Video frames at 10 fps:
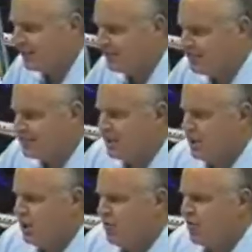doing a
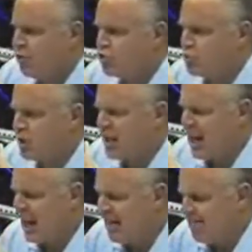pretty good job of it. And
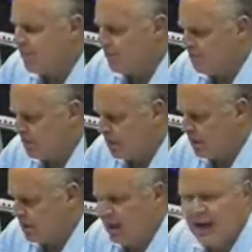when you talk to
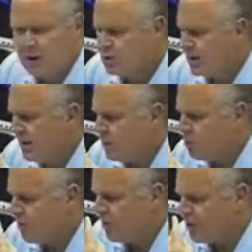Republicans, they
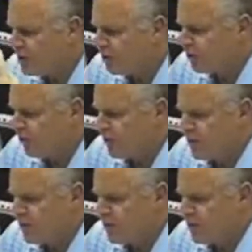say, we, we,